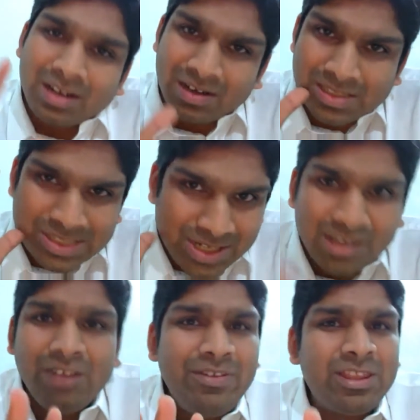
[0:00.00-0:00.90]

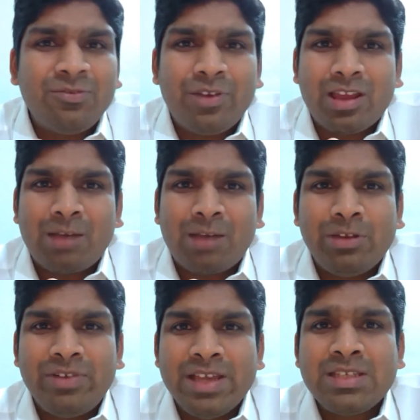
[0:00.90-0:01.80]
Struggle with it for a couple
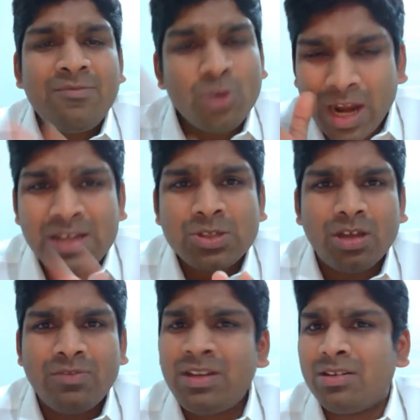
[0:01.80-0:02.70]
of days. If you can't
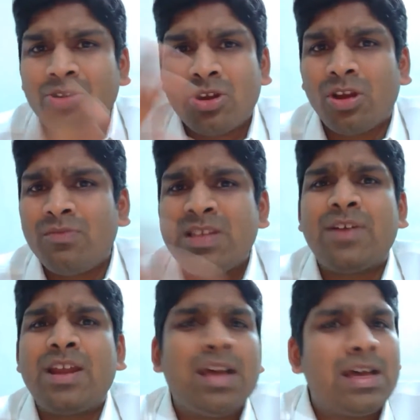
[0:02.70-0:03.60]
solve it, you can always
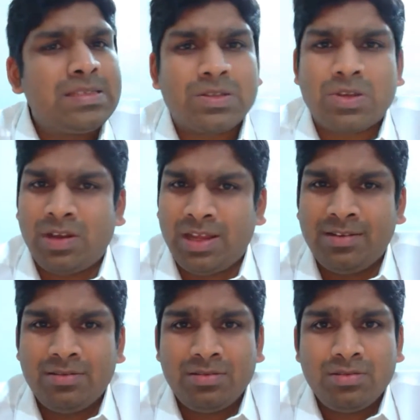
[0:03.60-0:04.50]
find the answers online.
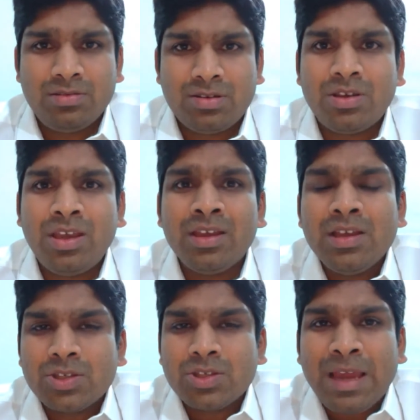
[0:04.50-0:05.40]
Okay.
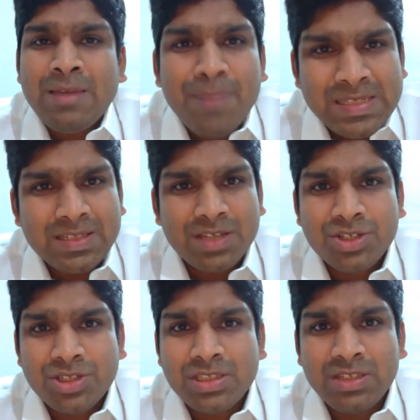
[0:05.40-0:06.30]
So my best
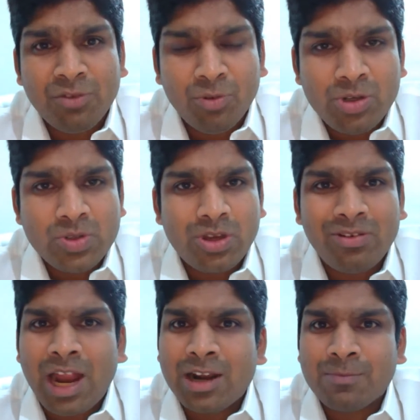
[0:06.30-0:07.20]
suggestions, if you want to
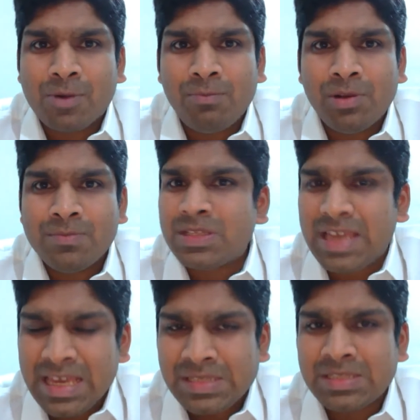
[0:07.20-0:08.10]
solve harder problems,
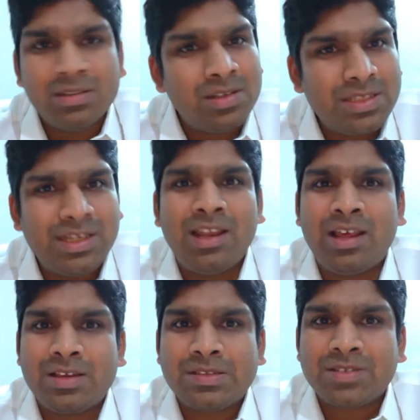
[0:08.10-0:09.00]
is
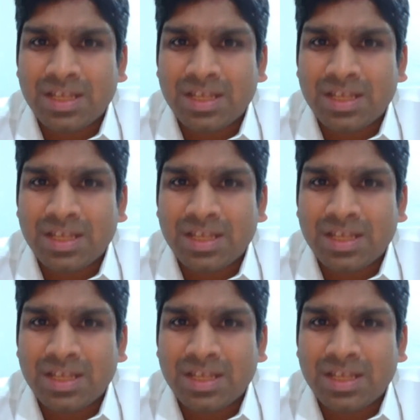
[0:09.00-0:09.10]
CLRS.